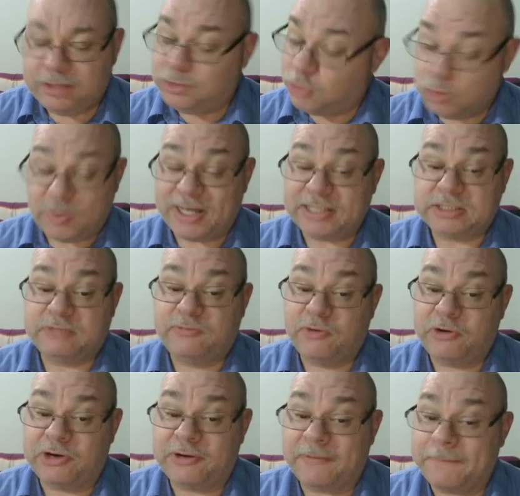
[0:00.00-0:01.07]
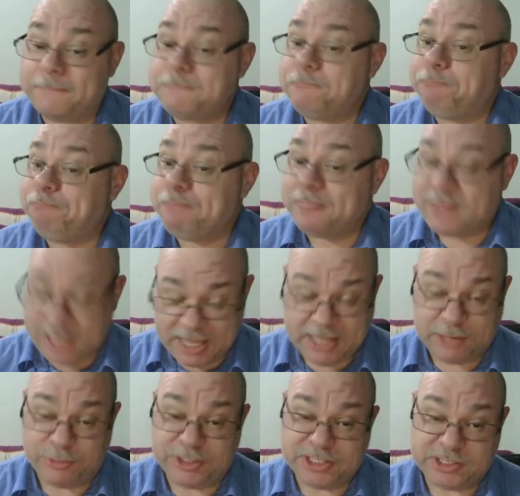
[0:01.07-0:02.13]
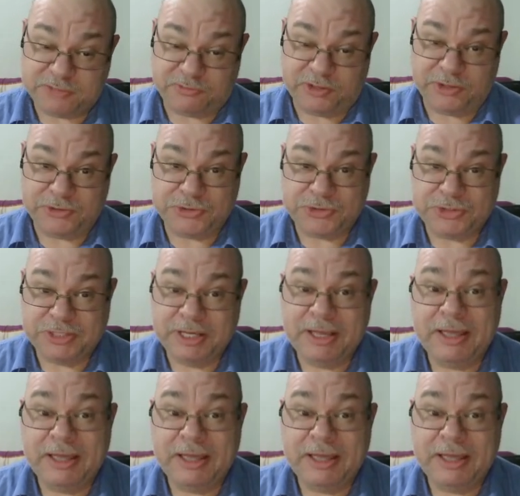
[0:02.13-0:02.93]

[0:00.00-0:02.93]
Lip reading: You asked for it, here it is folks.